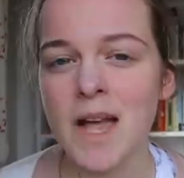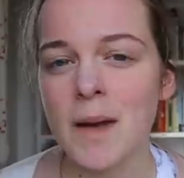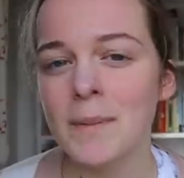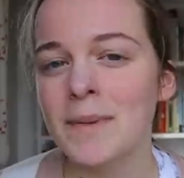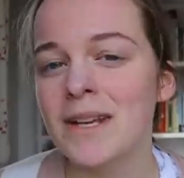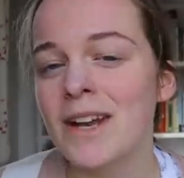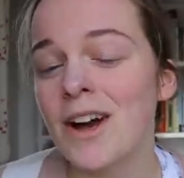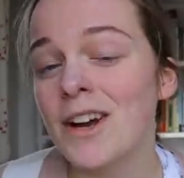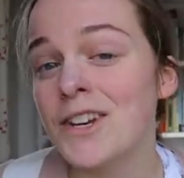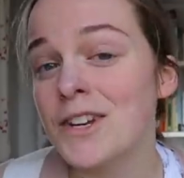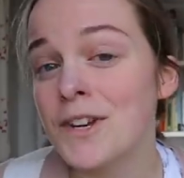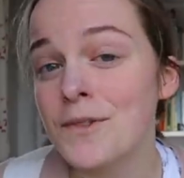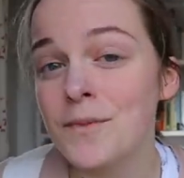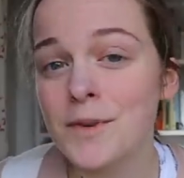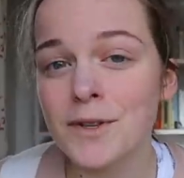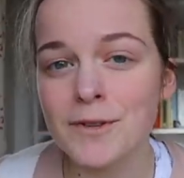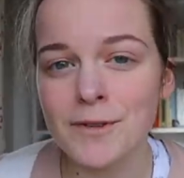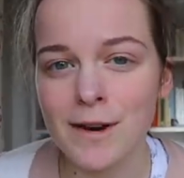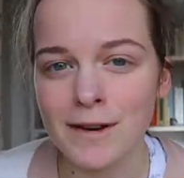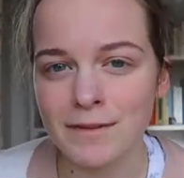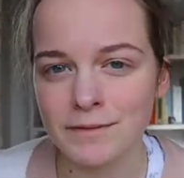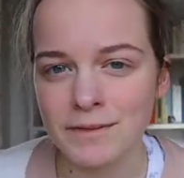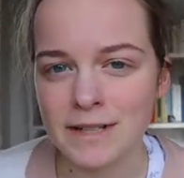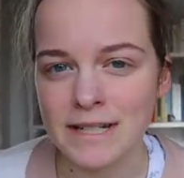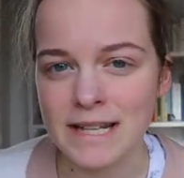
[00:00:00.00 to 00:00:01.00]
I mean, I don't
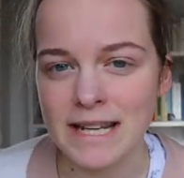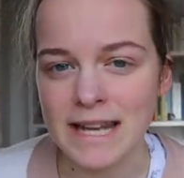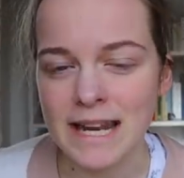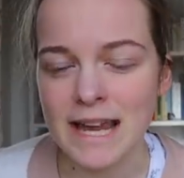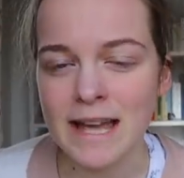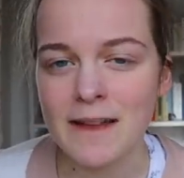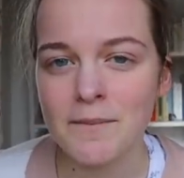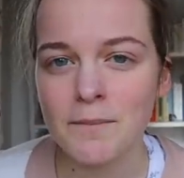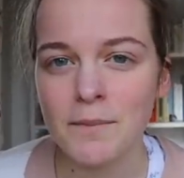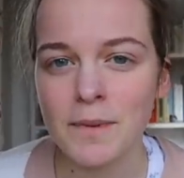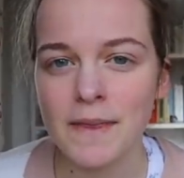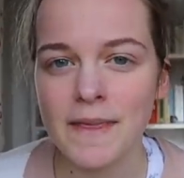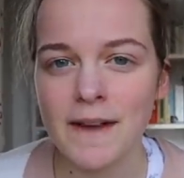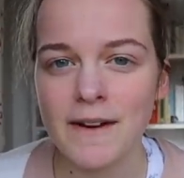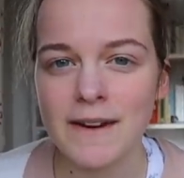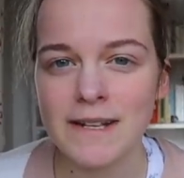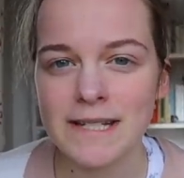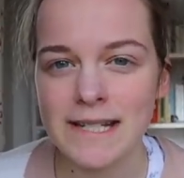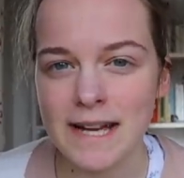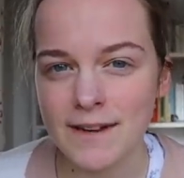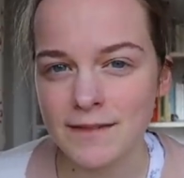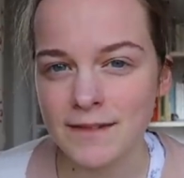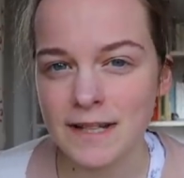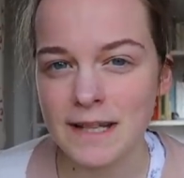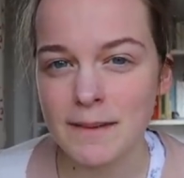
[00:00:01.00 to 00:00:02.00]
regret reading it, but there are
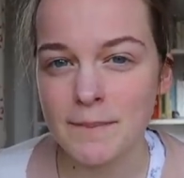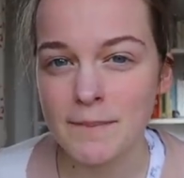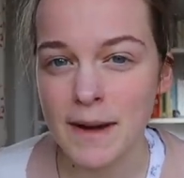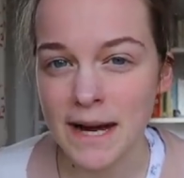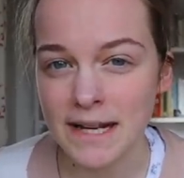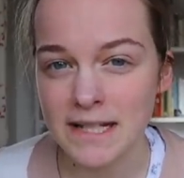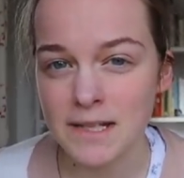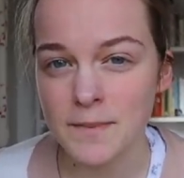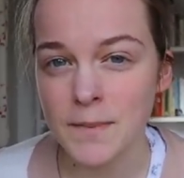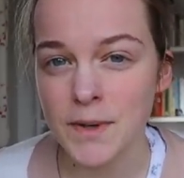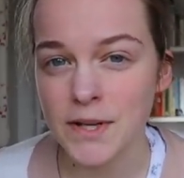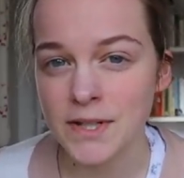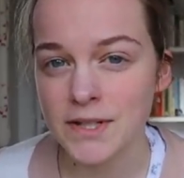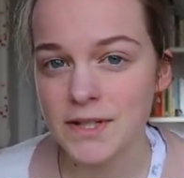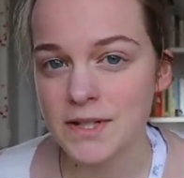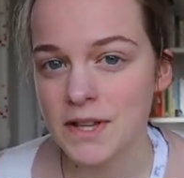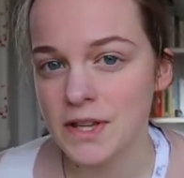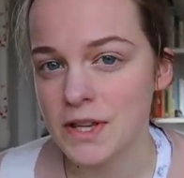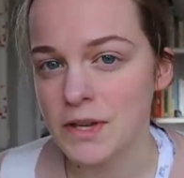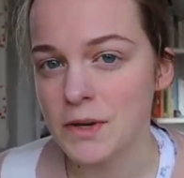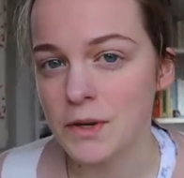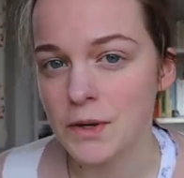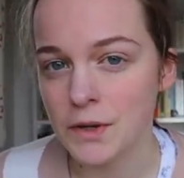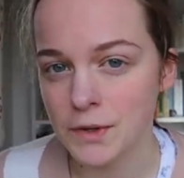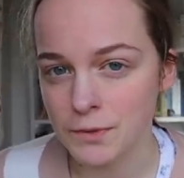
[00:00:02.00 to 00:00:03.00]
definitely better books
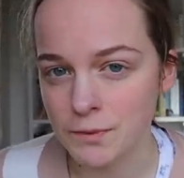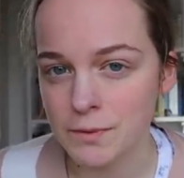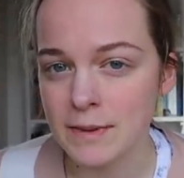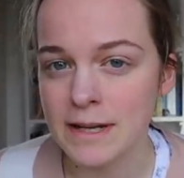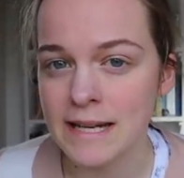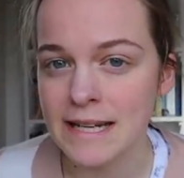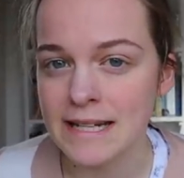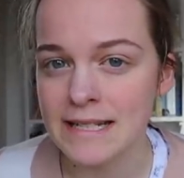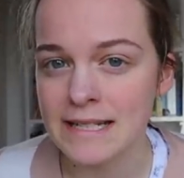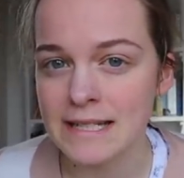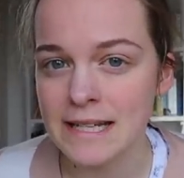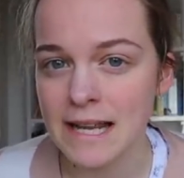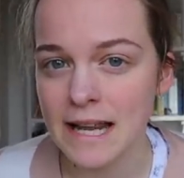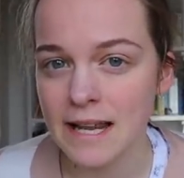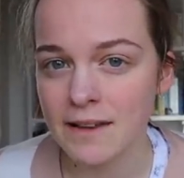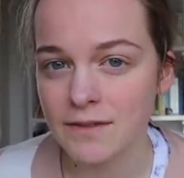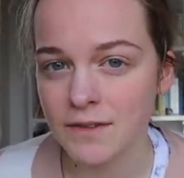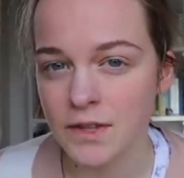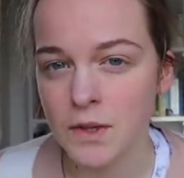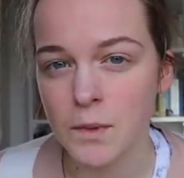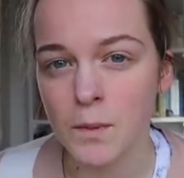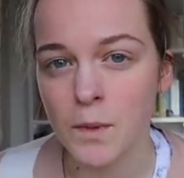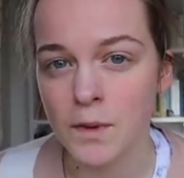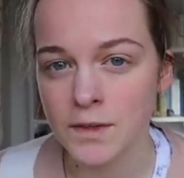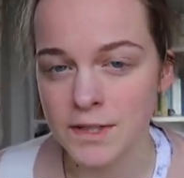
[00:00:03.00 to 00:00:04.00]
that you could read
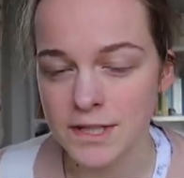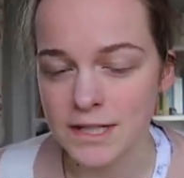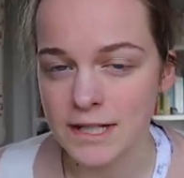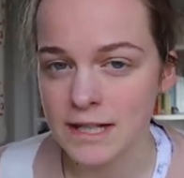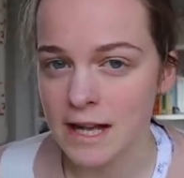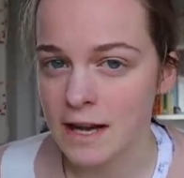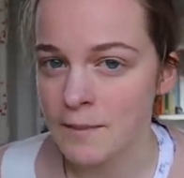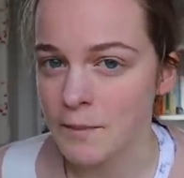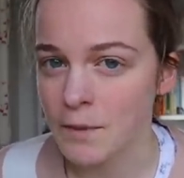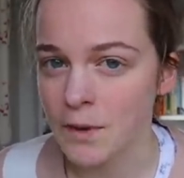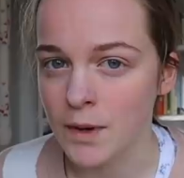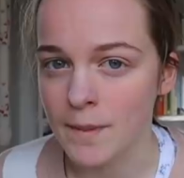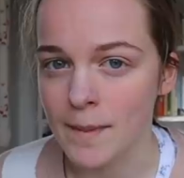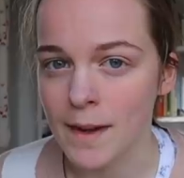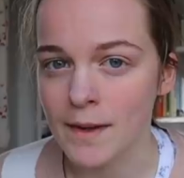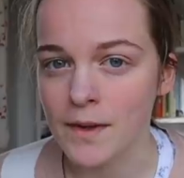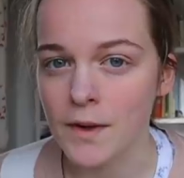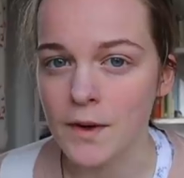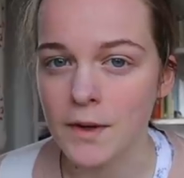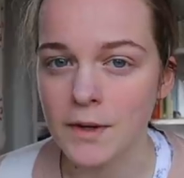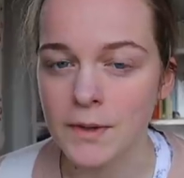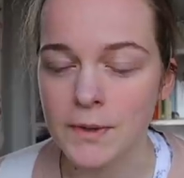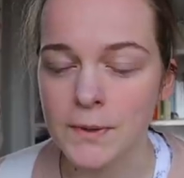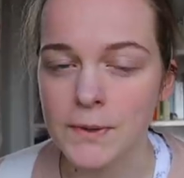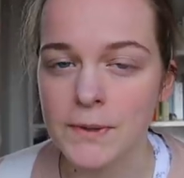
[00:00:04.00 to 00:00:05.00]
if you want to learn more about the
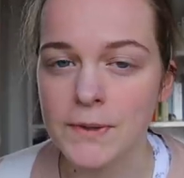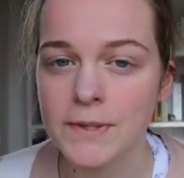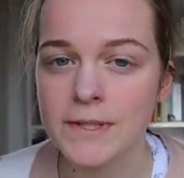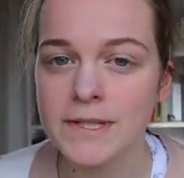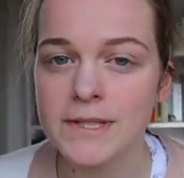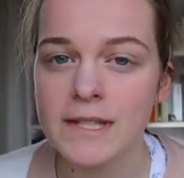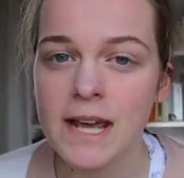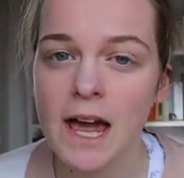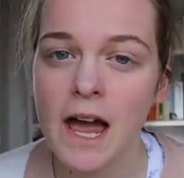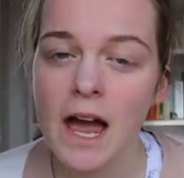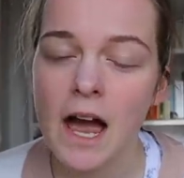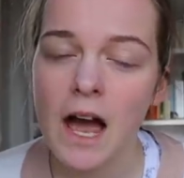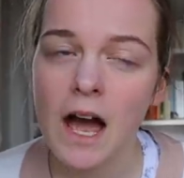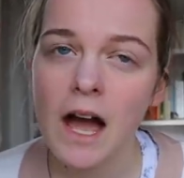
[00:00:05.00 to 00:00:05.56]
Holocaust.